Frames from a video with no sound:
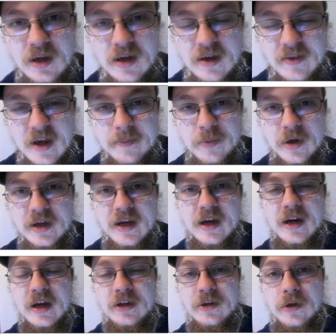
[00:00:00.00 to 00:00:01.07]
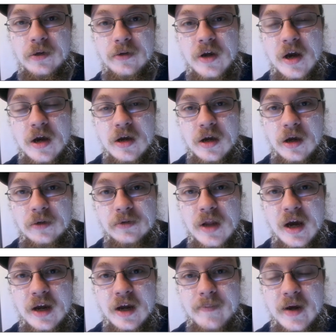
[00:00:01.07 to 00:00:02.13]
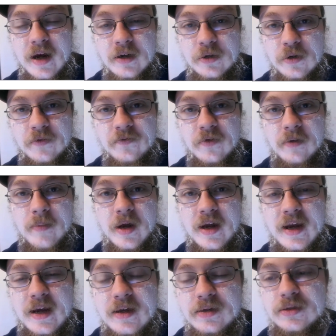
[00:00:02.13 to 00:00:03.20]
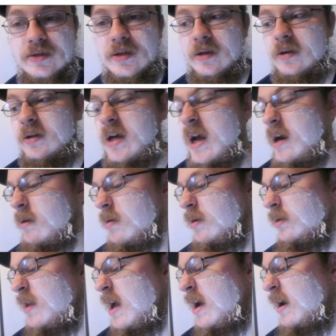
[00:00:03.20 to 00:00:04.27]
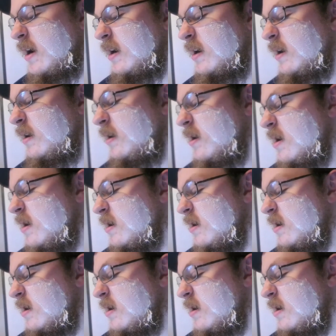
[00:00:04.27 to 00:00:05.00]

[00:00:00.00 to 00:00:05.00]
And they bring in a good linebacker from East Carolina,